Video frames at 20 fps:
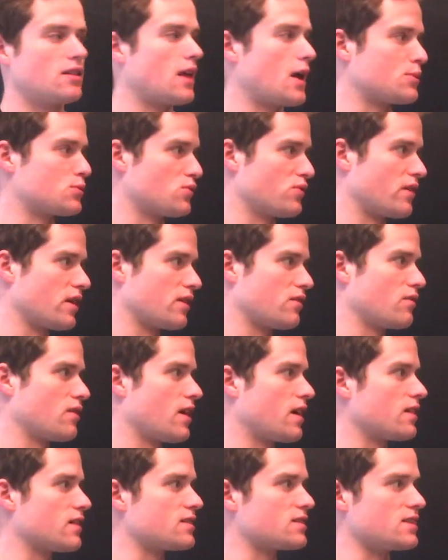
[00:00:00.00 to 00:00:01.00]
The absolute value of
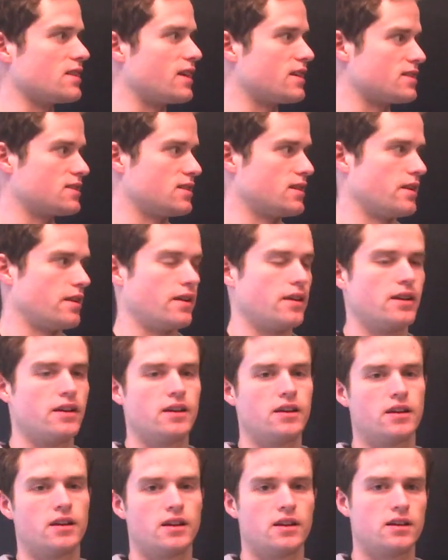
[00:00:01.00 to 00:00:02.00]
that is less than
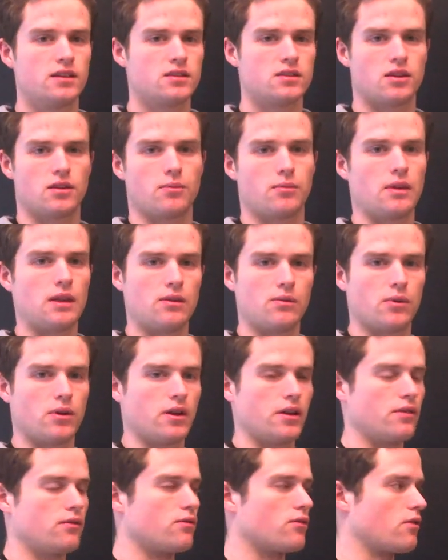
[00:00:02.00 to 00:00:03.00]
some
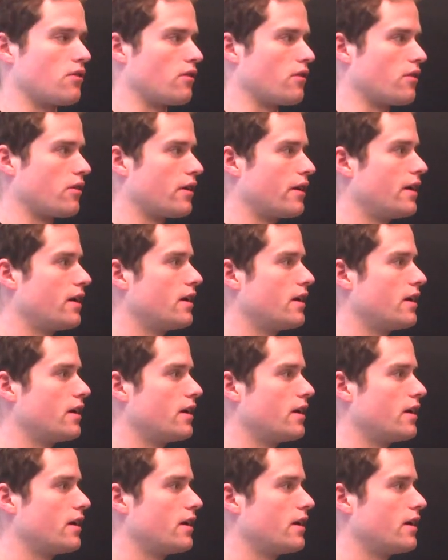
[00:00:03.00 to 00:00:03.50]
e1 for